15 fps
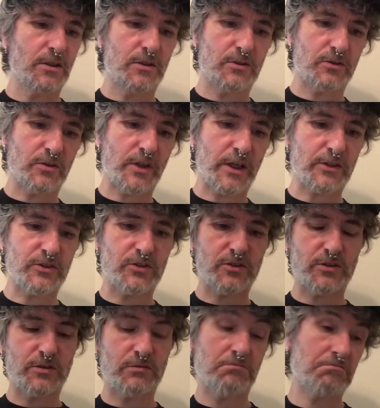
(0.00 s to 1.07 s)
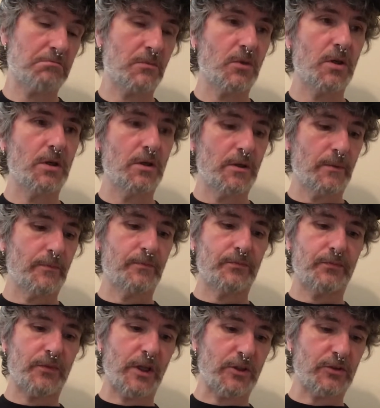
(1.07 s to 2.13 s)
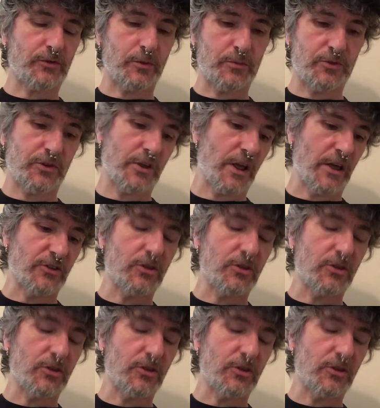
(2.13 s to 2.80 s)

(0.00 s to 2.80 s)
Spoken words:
so that's from today.